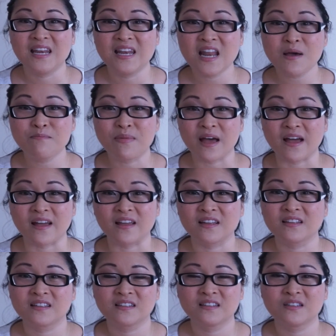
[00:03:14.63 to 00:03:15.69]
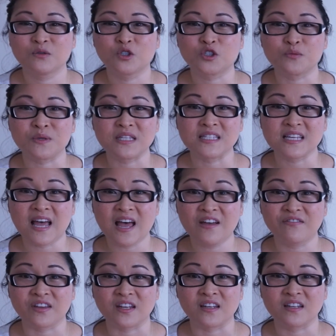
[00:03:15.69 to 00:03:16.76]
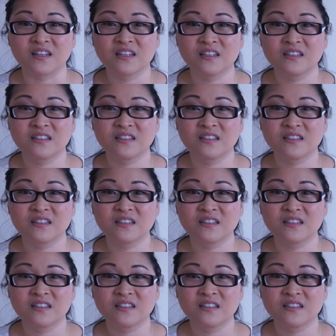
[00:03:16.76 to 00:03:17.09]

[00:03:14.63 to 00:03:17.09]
nebe, which means heaven,